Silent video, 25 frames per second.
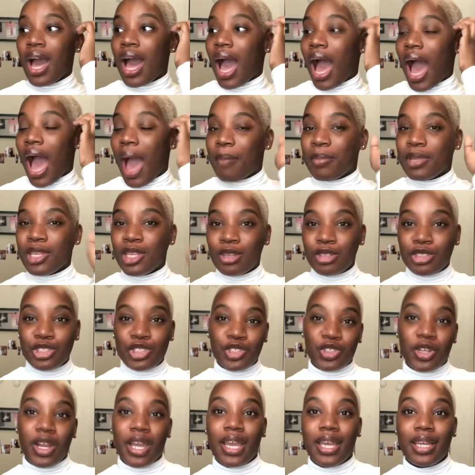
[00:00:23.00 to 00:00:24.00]
I'm a little
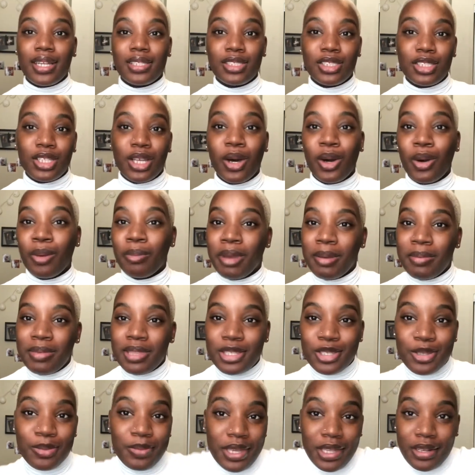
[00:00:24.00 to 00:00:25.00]
strange, so maybe
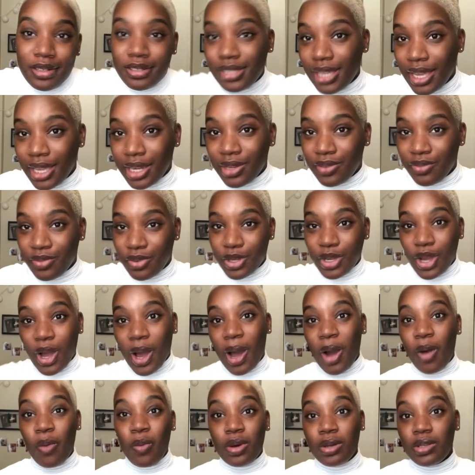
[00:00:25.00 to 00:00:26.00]
this will be entertaining for
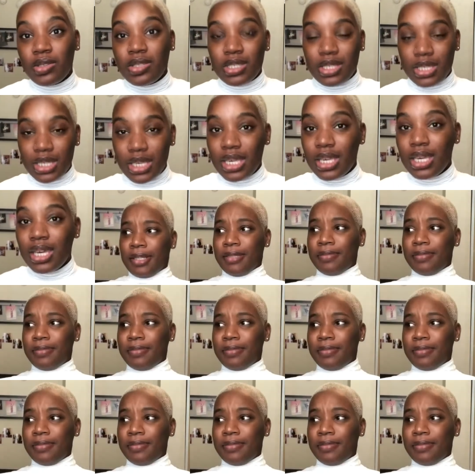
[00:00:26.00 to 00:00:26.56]
y'all. We'll see.